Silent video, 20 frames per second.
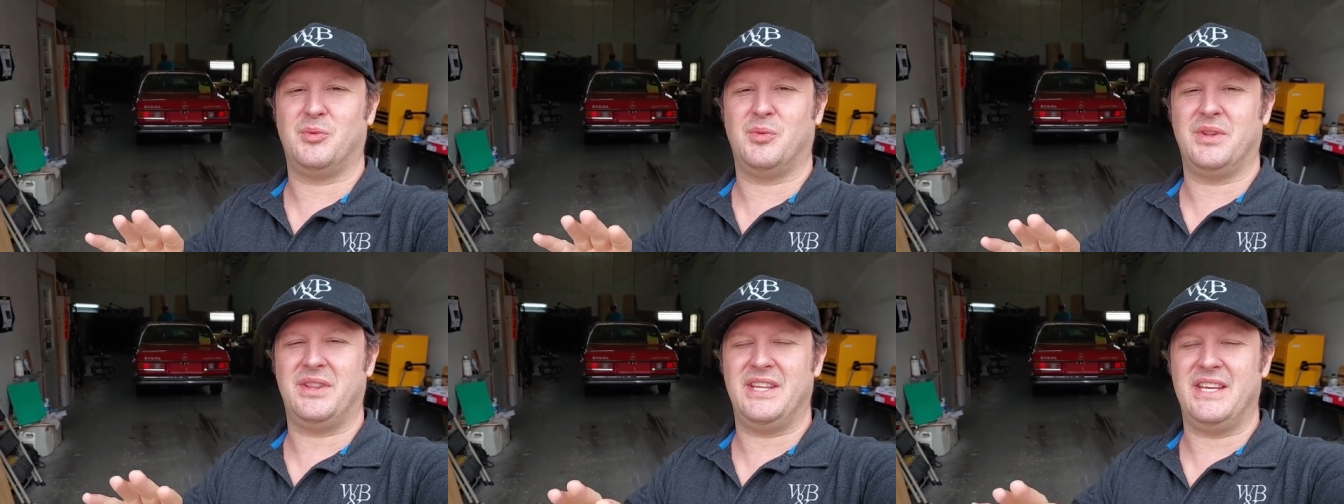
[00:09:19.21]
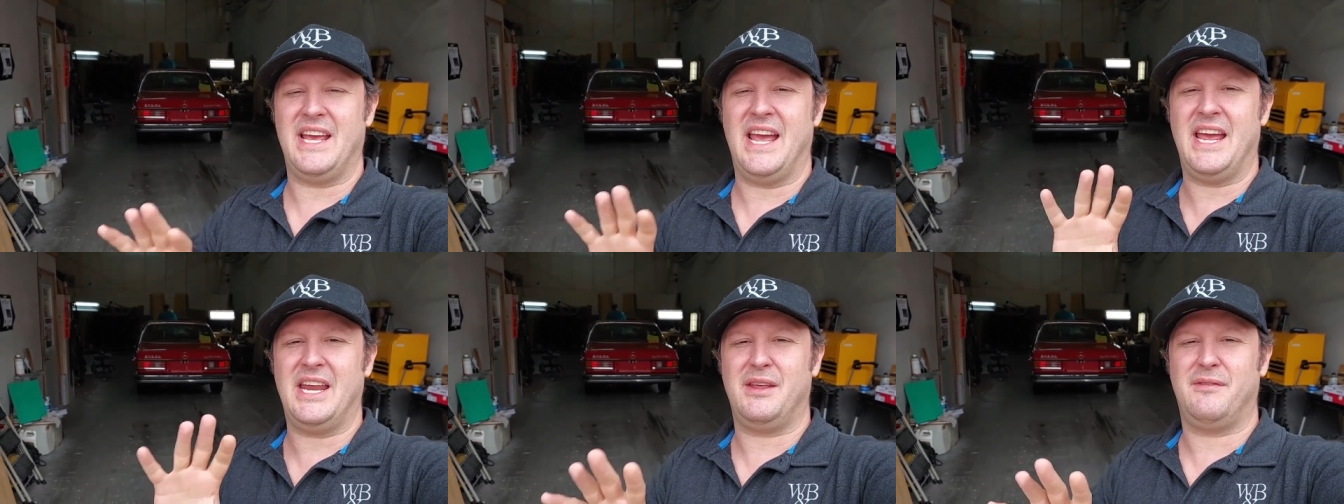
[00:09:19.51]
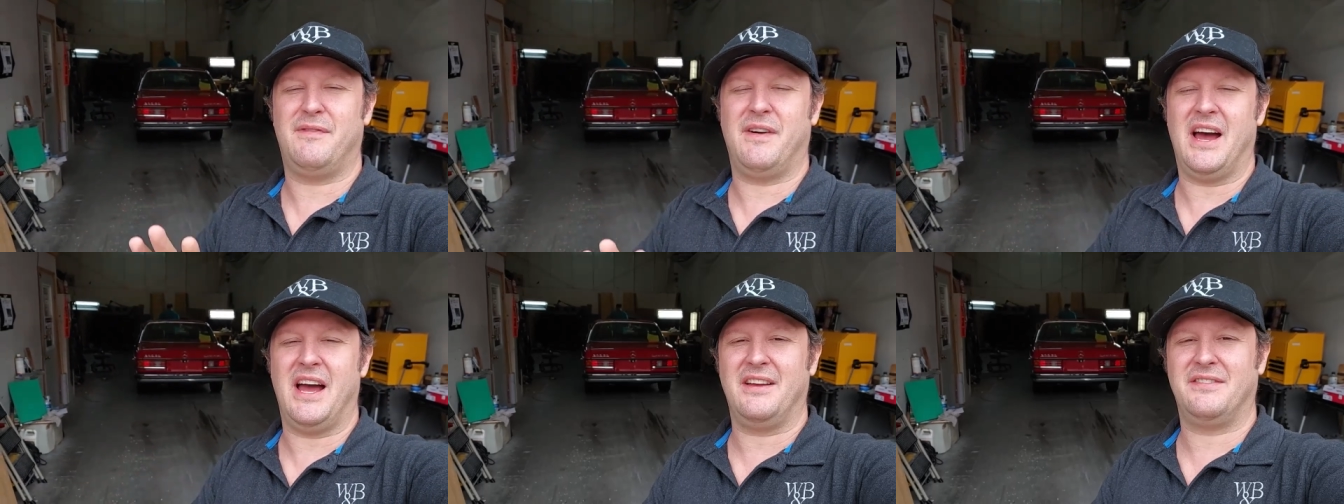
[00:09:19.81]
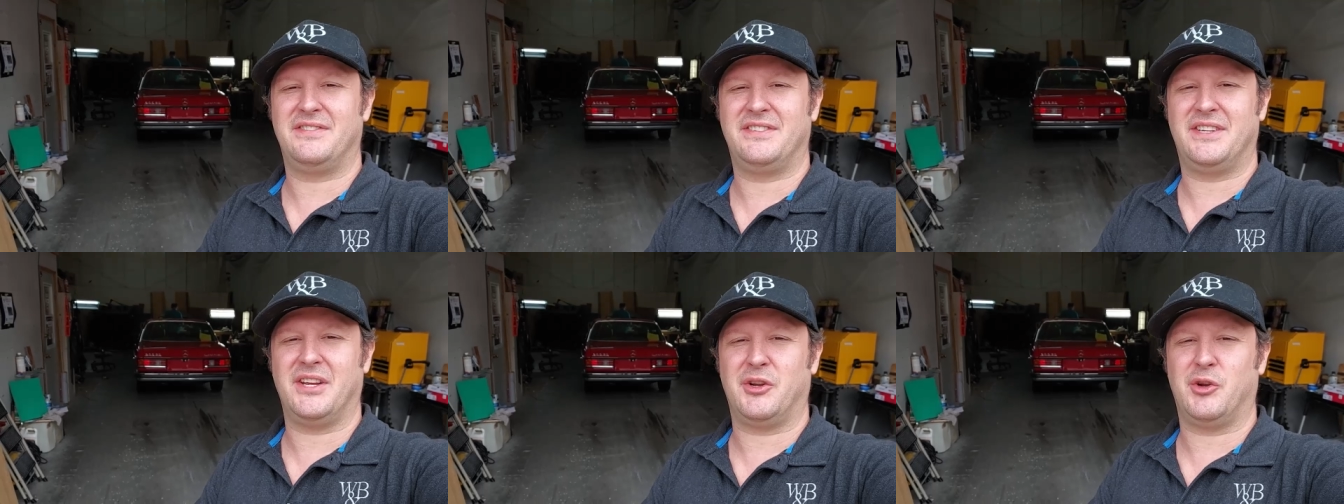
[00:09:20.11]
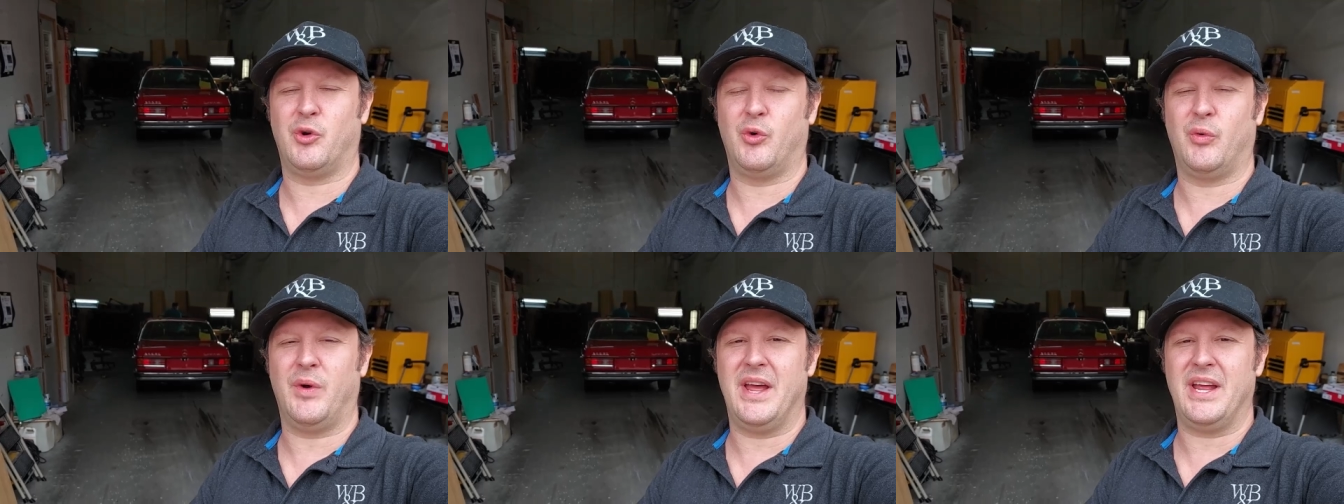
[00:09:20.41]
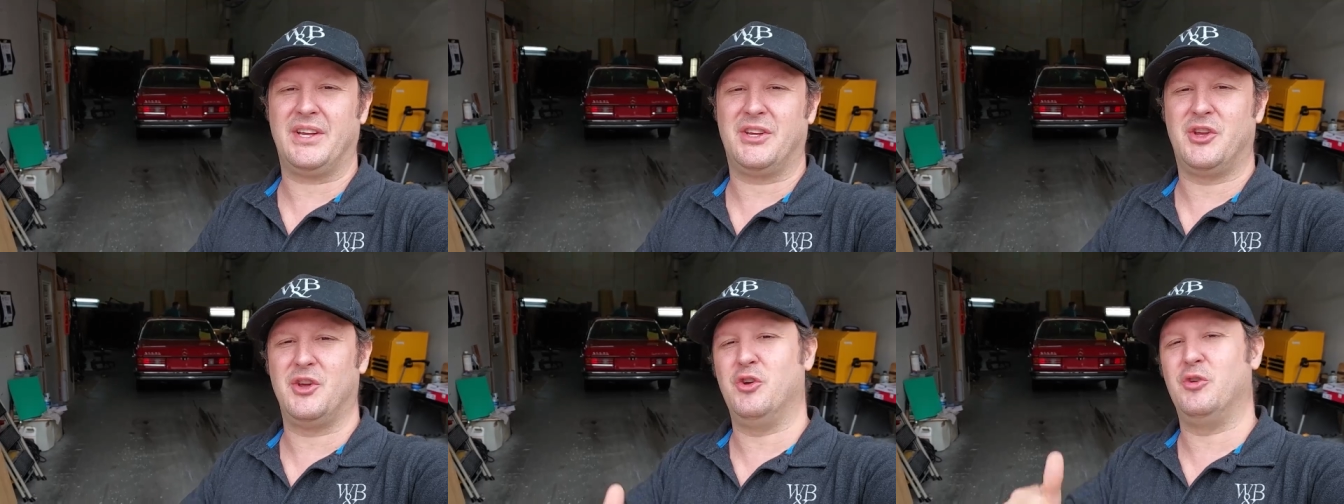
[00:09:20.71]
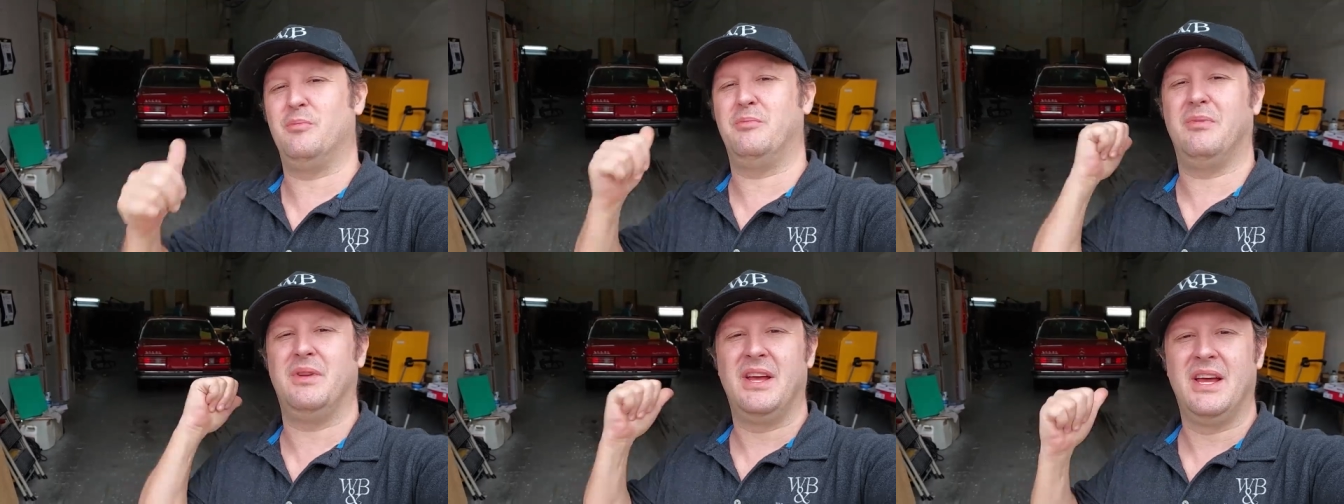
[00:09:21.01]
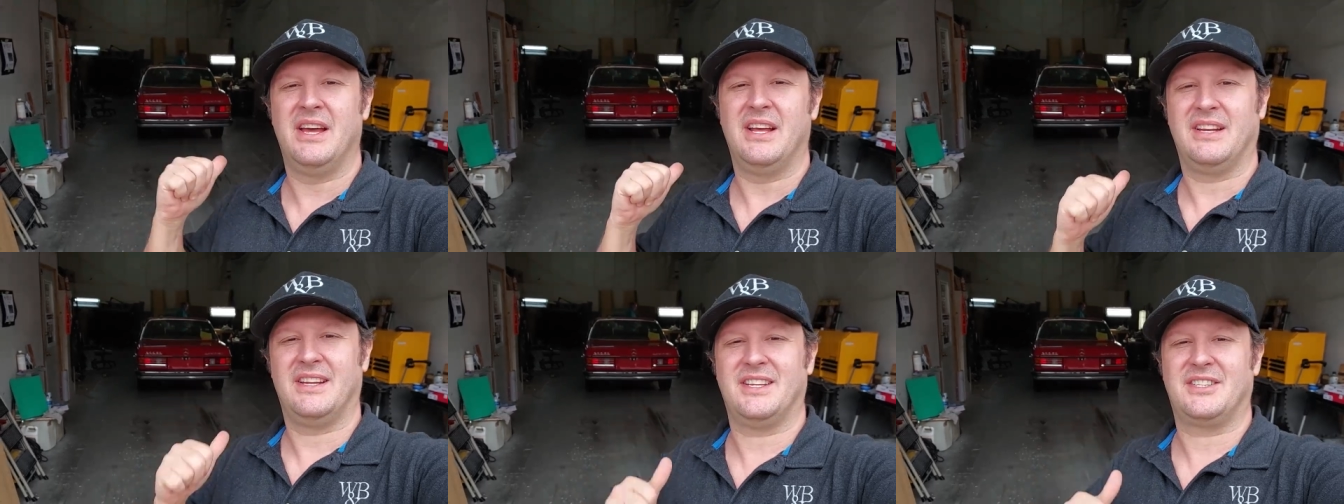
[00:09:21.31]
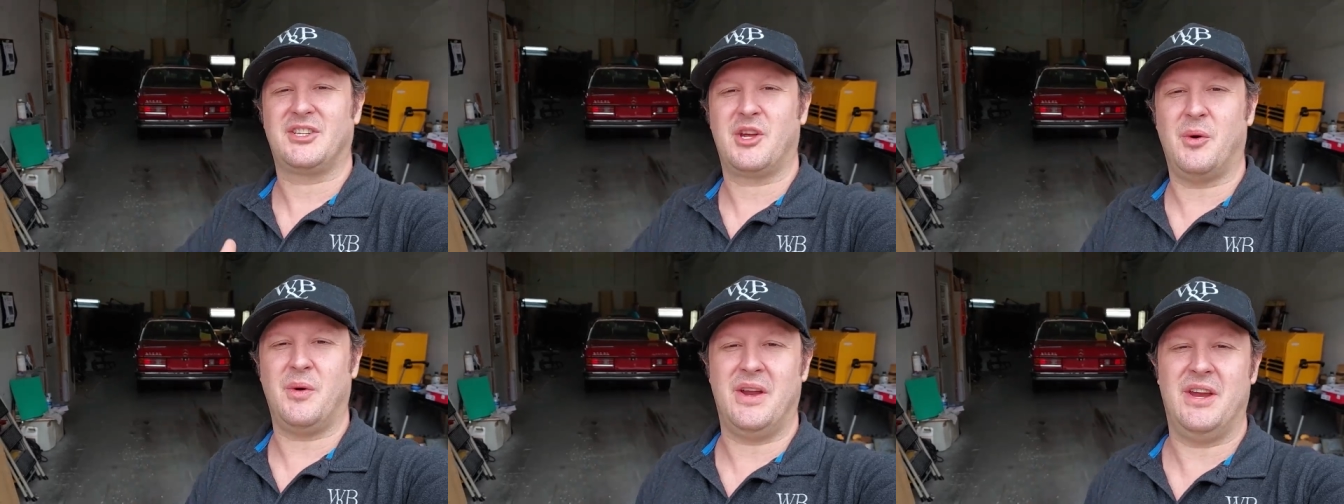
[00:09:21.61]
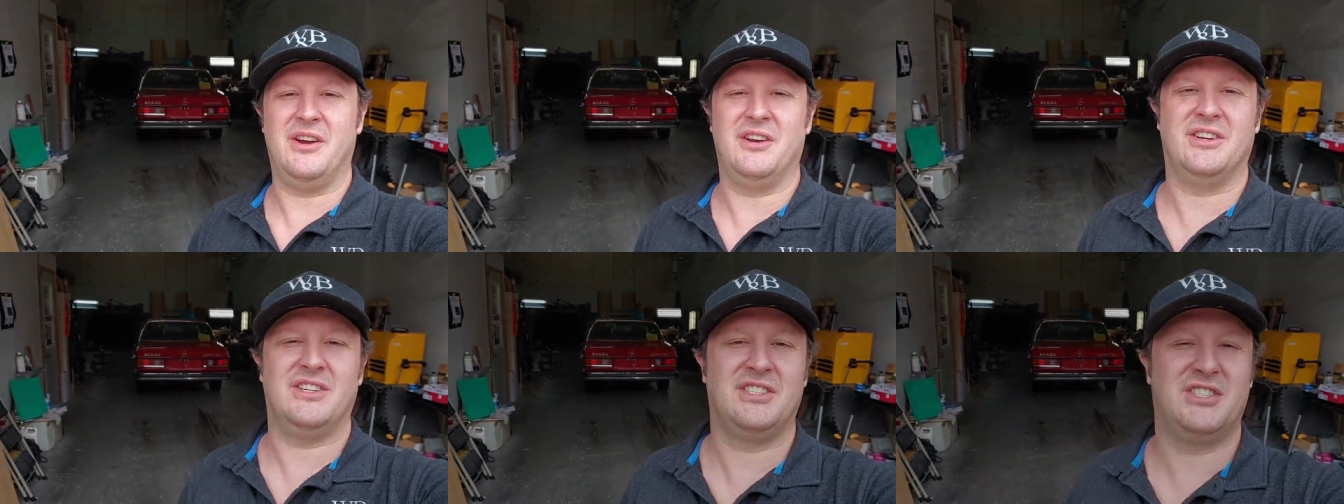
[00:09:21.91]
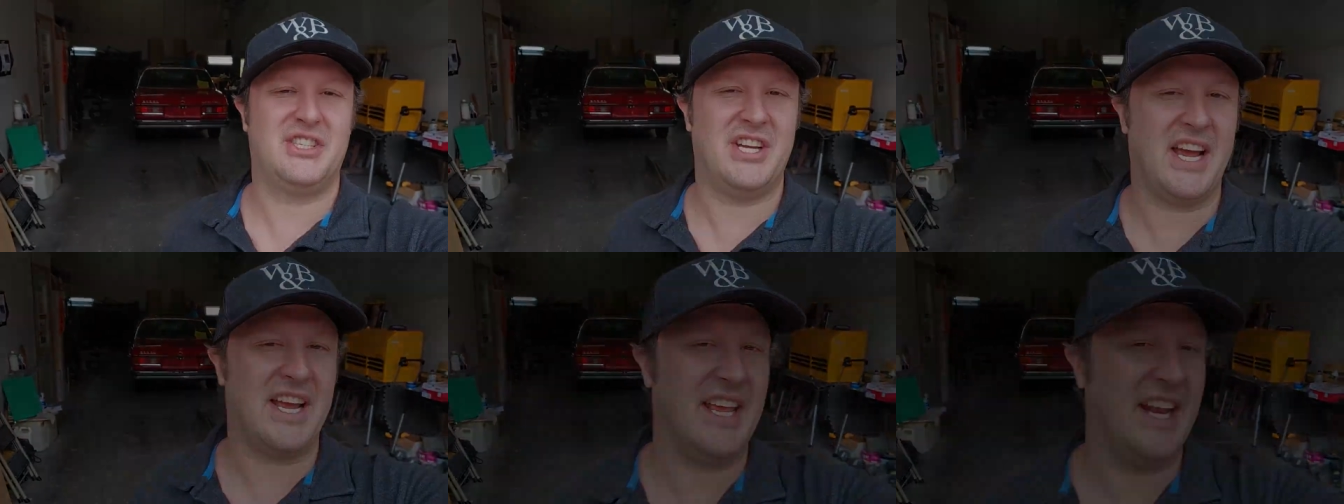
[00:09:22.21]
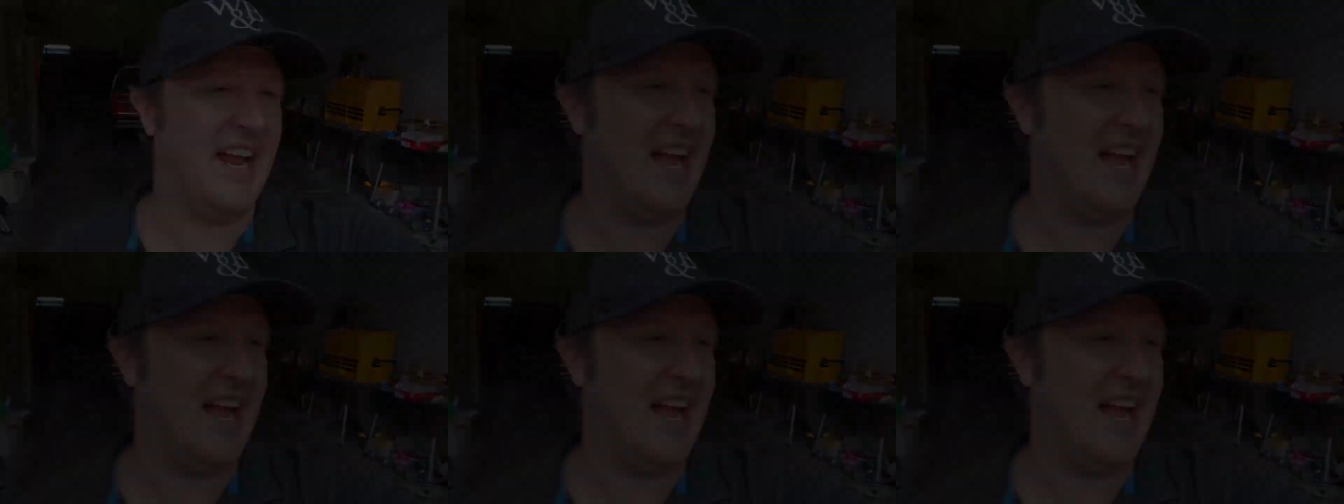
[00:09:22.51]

with the eighty-five Signal Red Coupe. Let's go here and check it